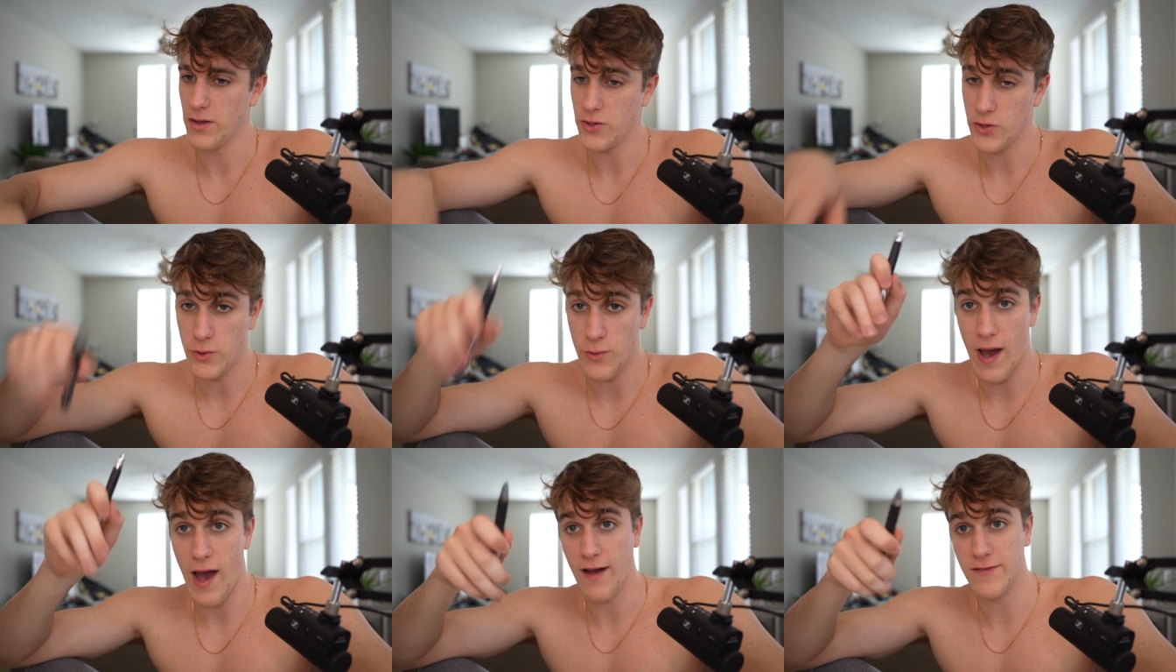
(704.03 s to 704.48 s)

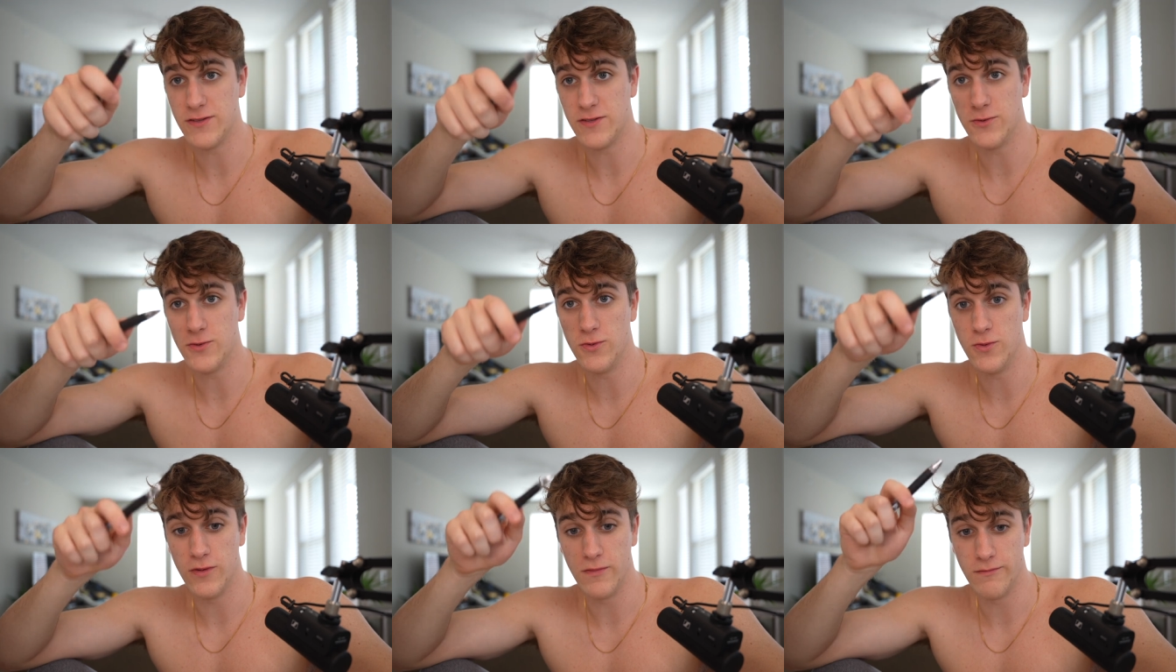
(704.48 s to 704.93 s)
you have
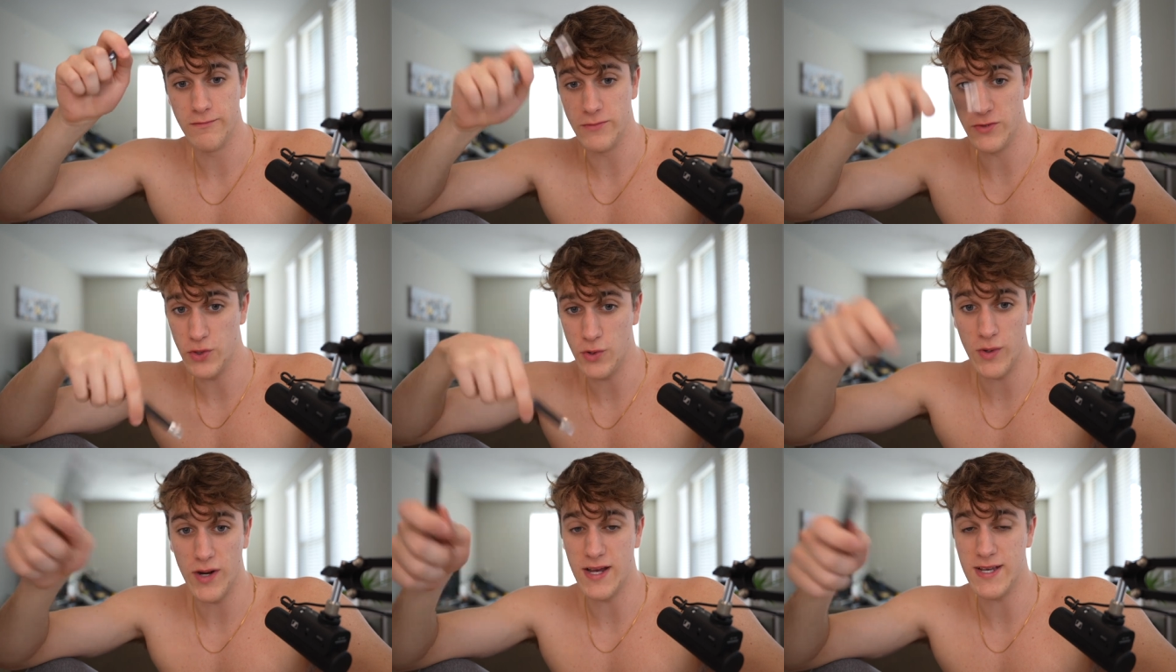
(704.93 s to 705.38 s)
to
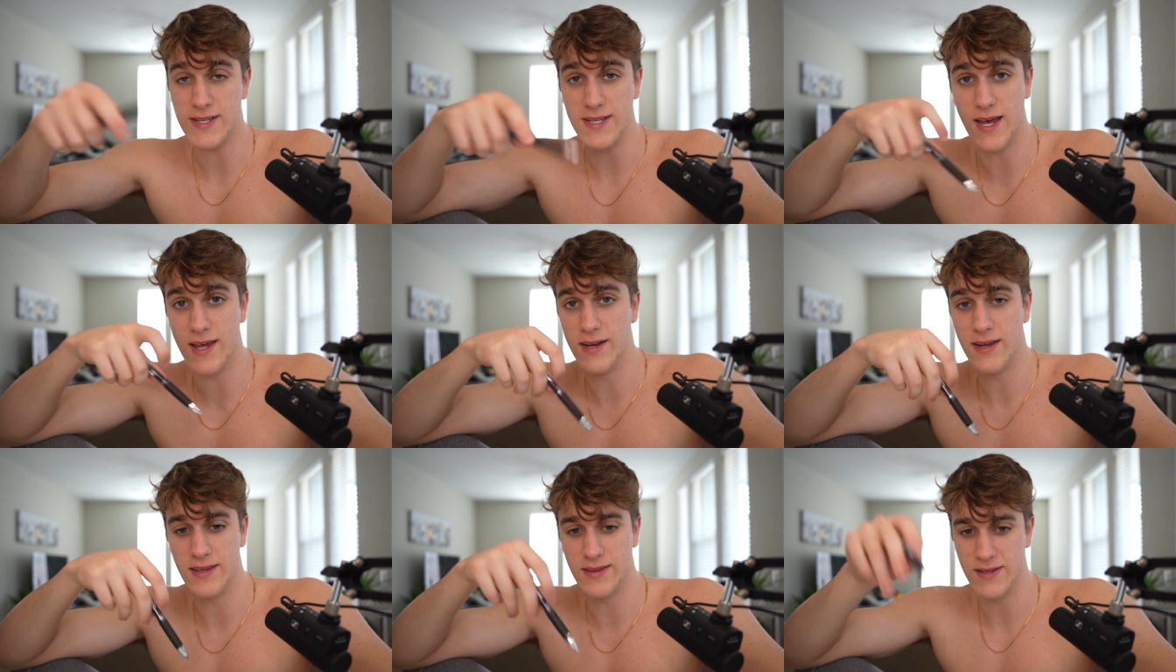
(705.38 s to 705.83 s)
do what I
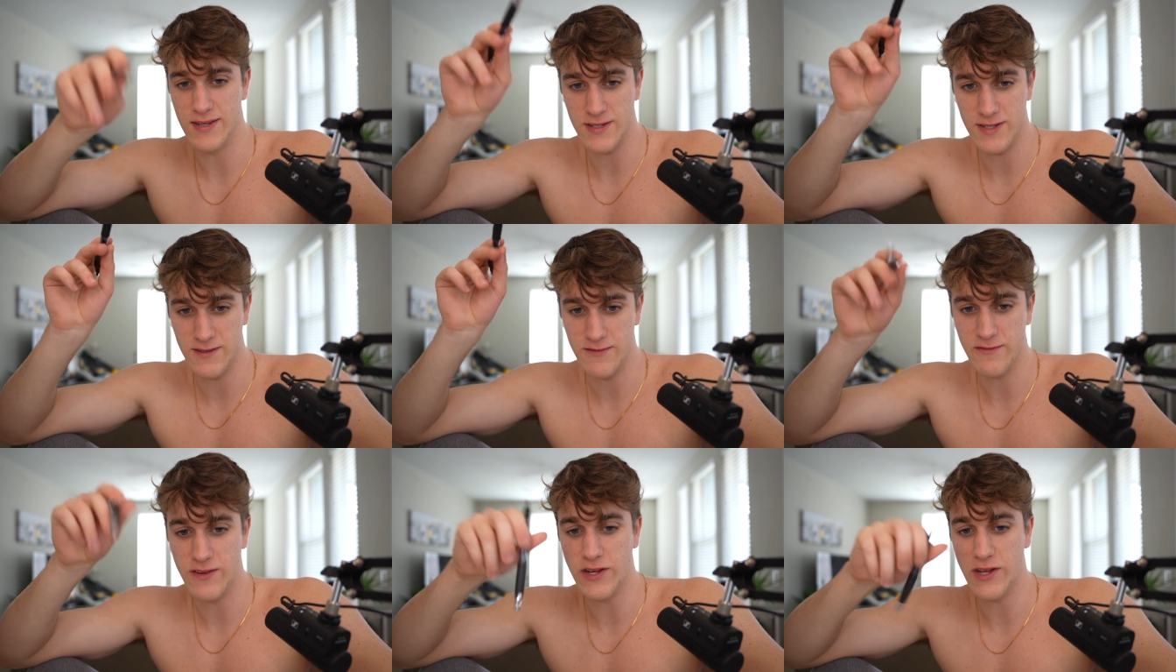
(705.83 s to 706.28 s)
said in this
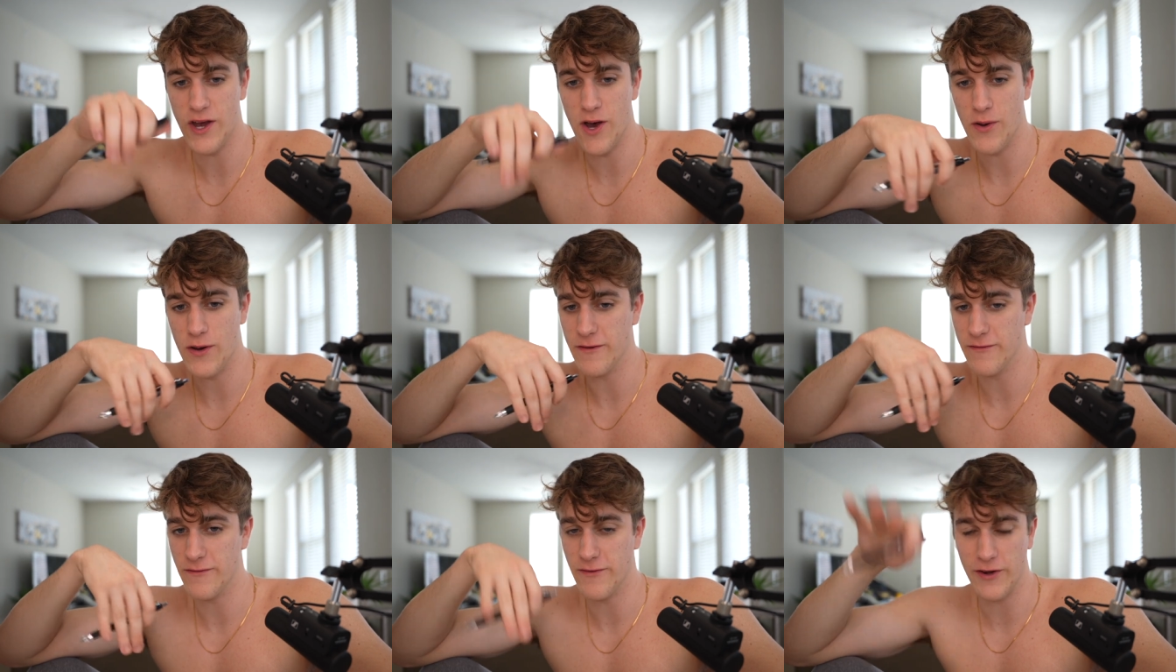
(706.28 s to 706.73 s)
video
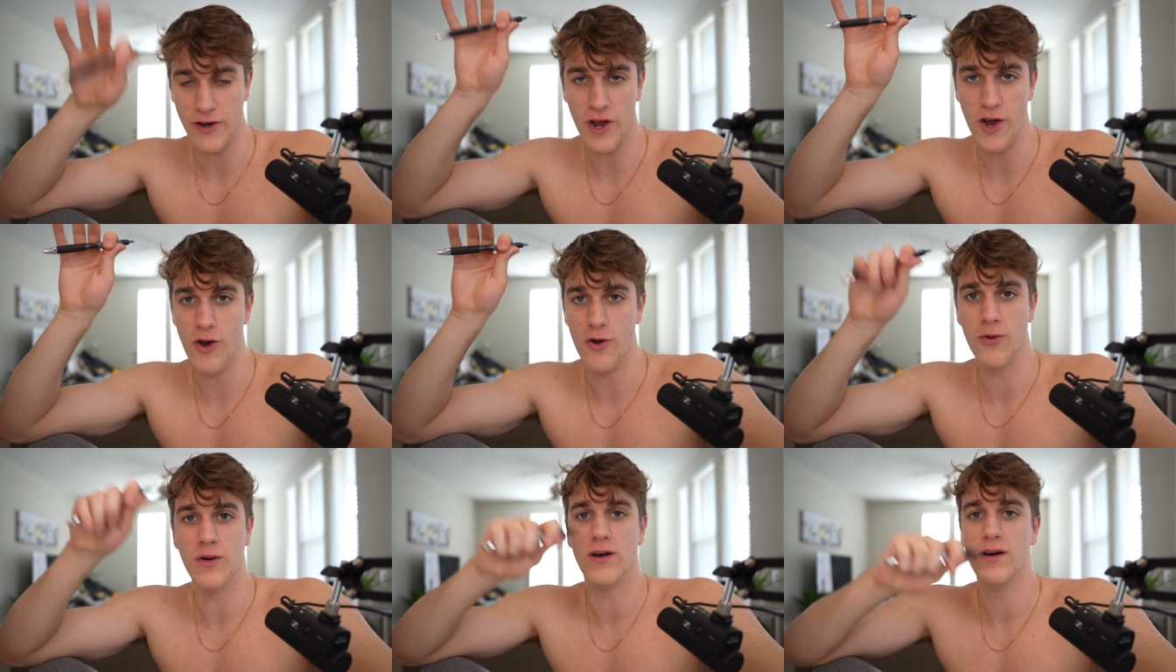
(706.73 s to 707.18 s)
and
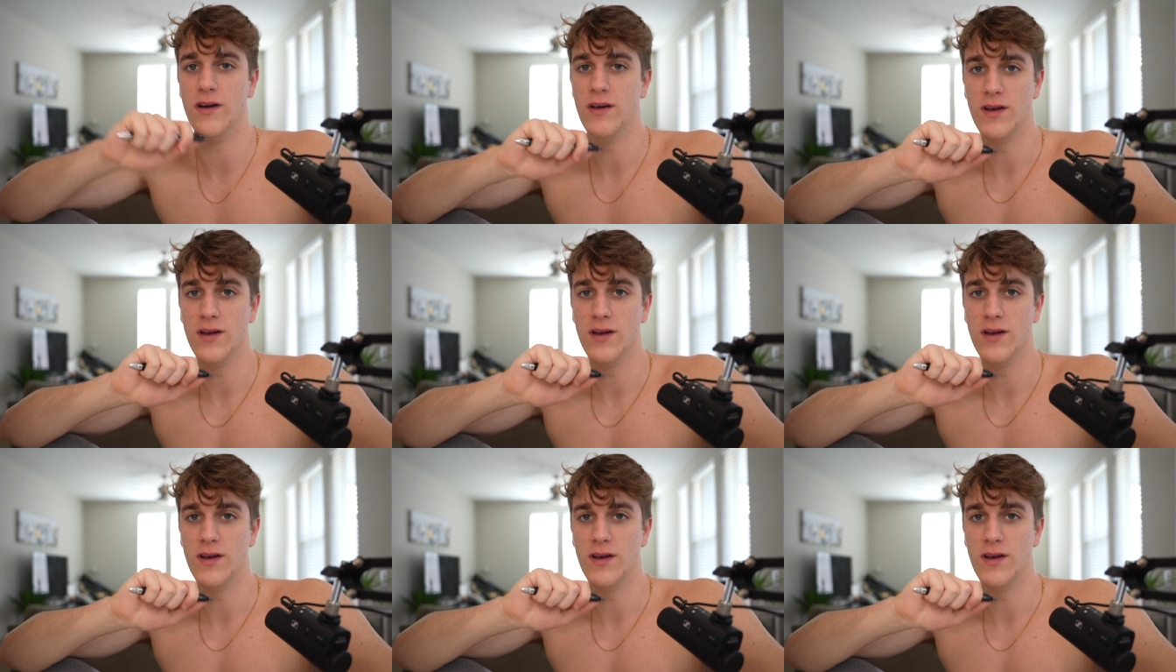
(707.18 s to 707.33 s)
forgo